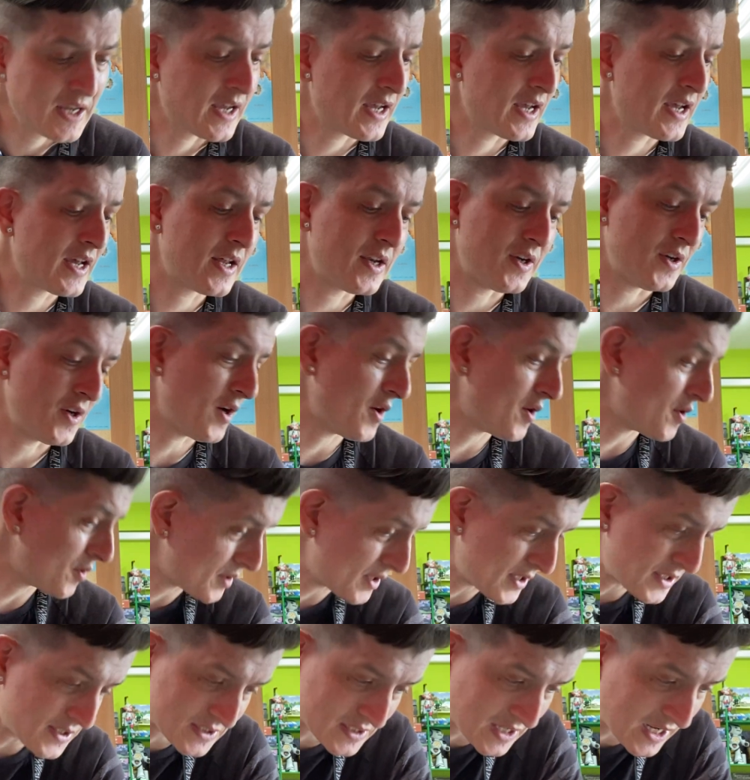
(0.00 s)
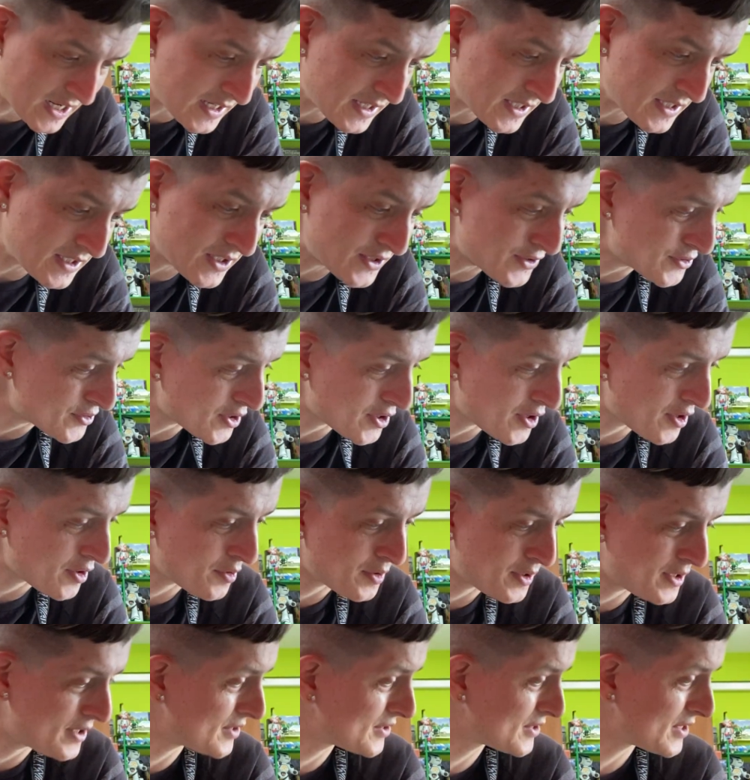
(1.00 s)
And no, he's not a
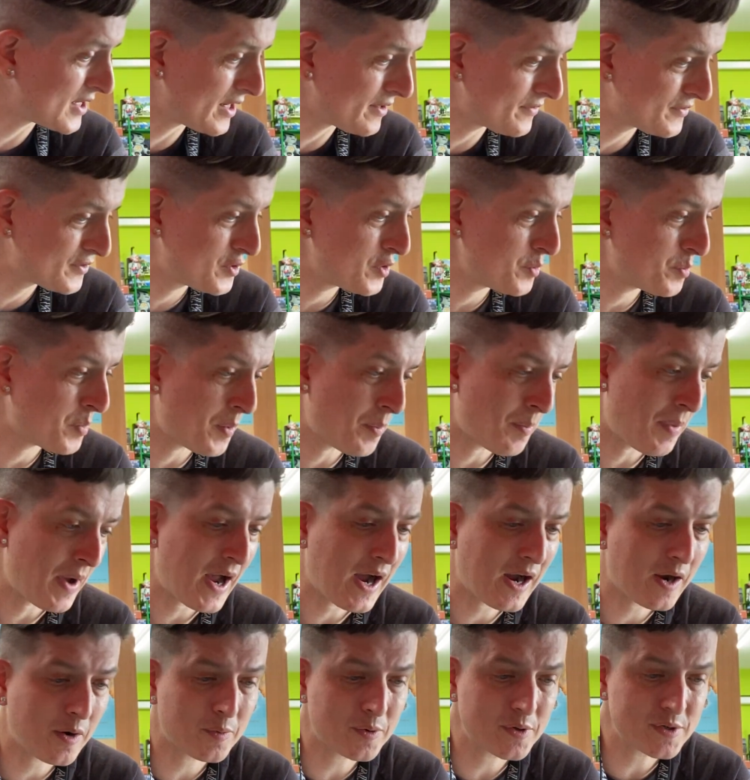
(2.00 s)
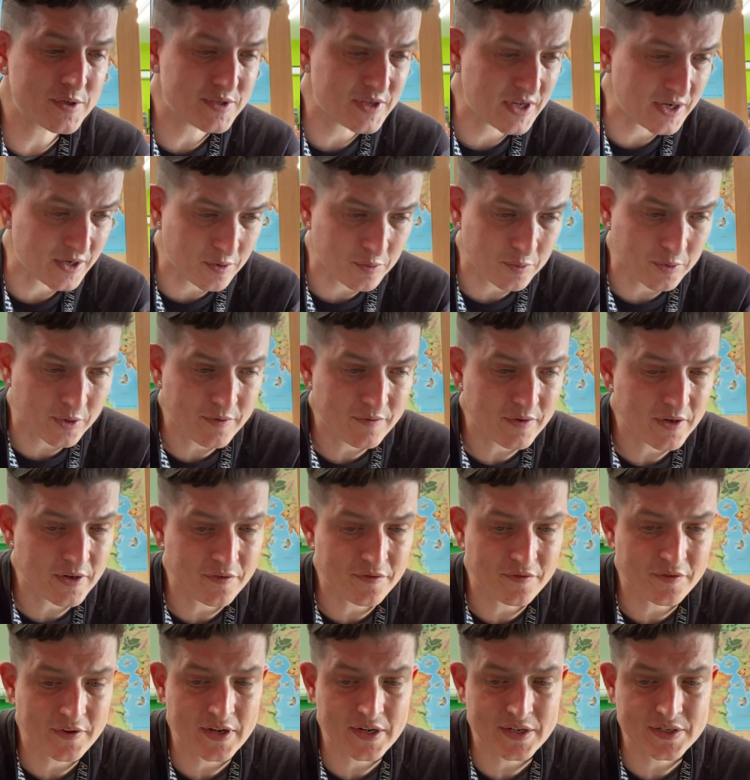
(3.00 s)
hero. He doesn't have superpowers. They don't live in
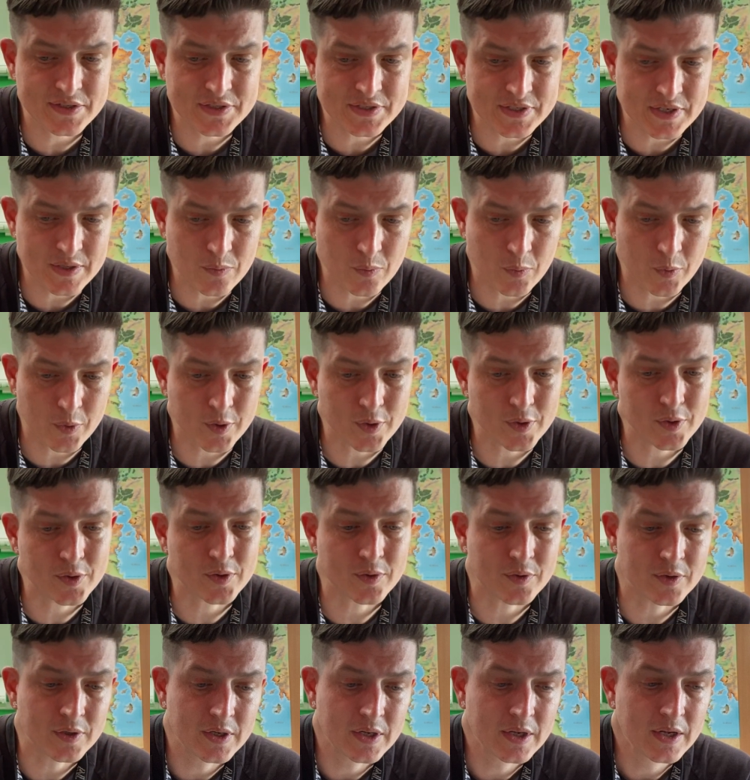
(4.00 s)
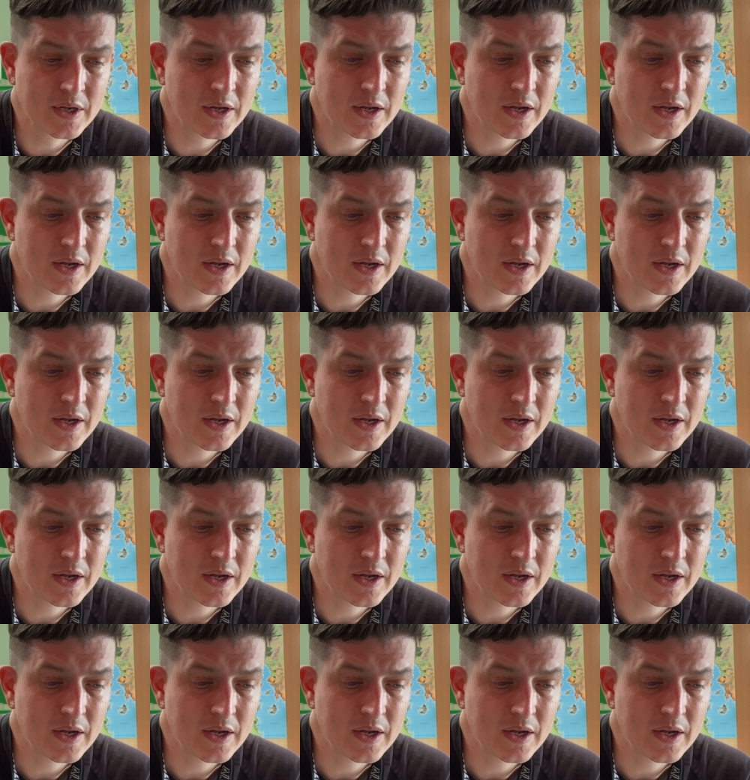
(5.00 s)
a fantasy world.